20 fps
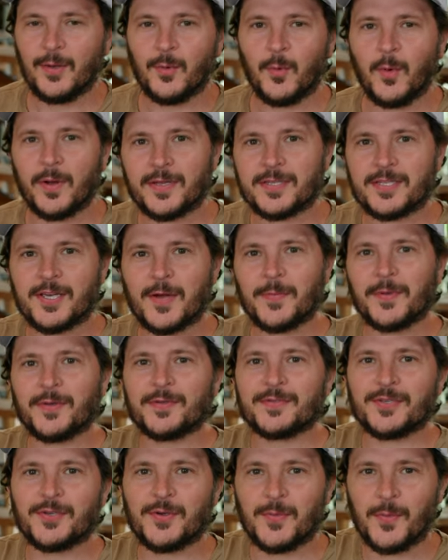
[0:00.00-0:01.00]
What is up,
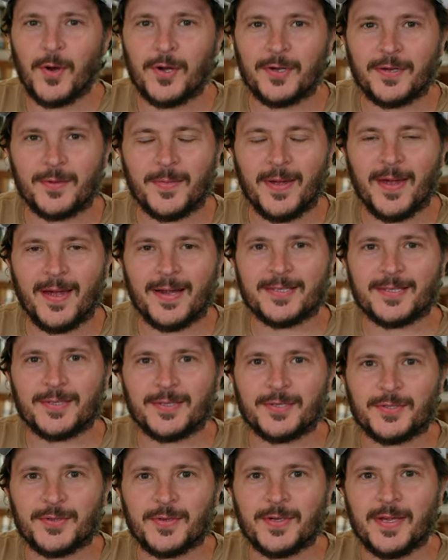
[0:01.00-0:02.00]
YouTube? Welcome back to
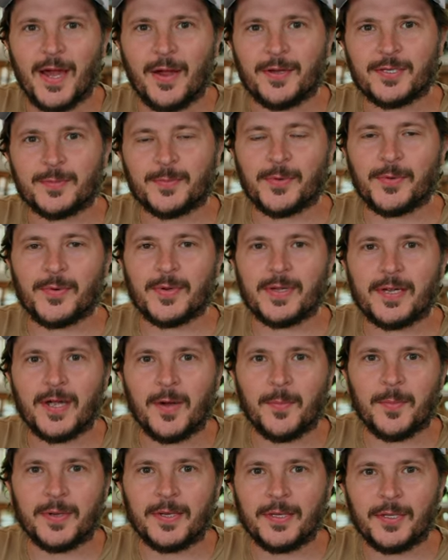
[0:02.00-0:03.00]
the Tree House Brewing
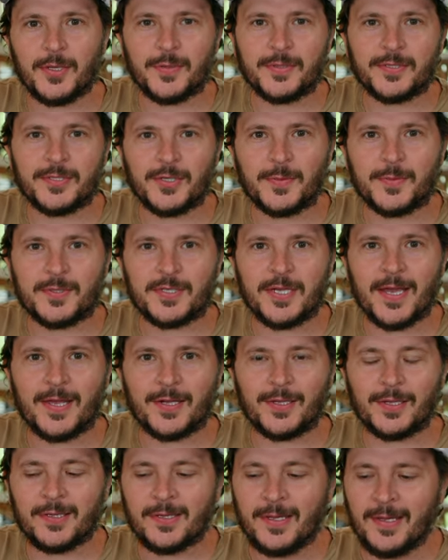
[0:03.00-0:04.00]
Company YouTube
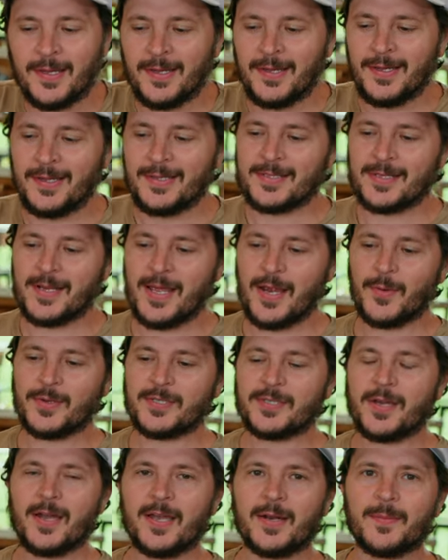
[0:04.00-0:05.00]
channel. Today we're
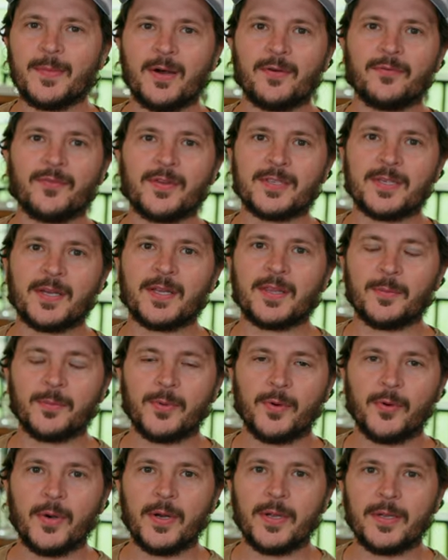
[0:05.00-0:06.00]
talking about visiting the
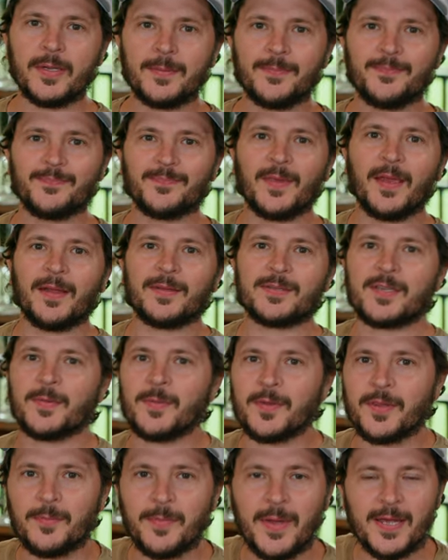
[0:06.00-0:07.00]
brewery and
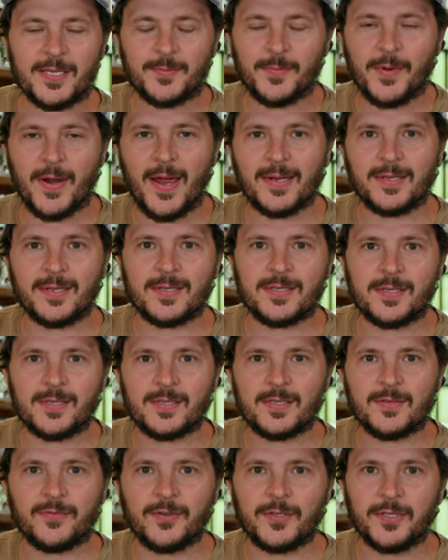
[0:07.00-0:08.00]
some of the best
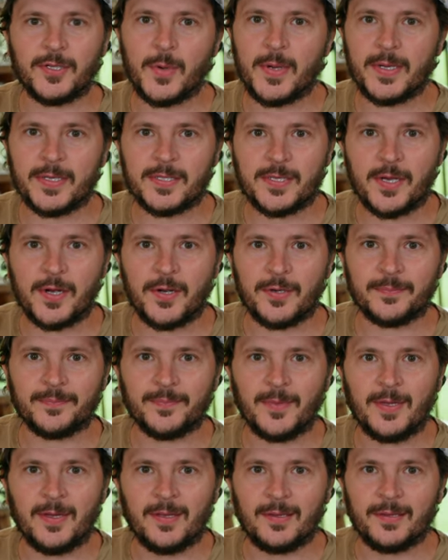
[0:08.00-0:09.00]
practices for doing so.
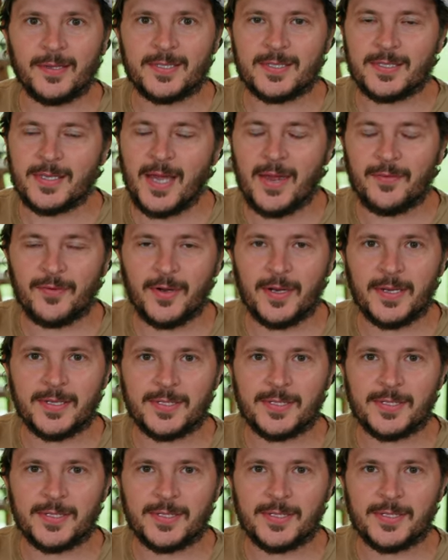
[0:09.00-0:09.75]
Let's dive right